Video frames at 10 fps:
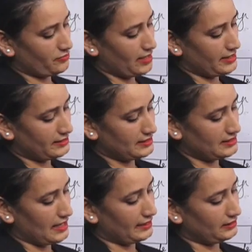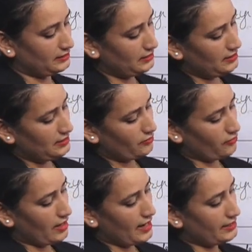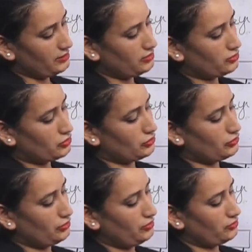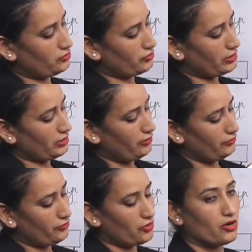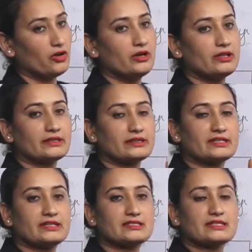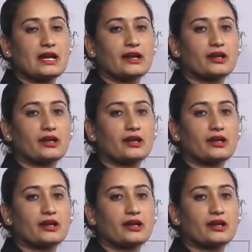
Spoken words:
one, this line. 1, 2, 3, 4. These are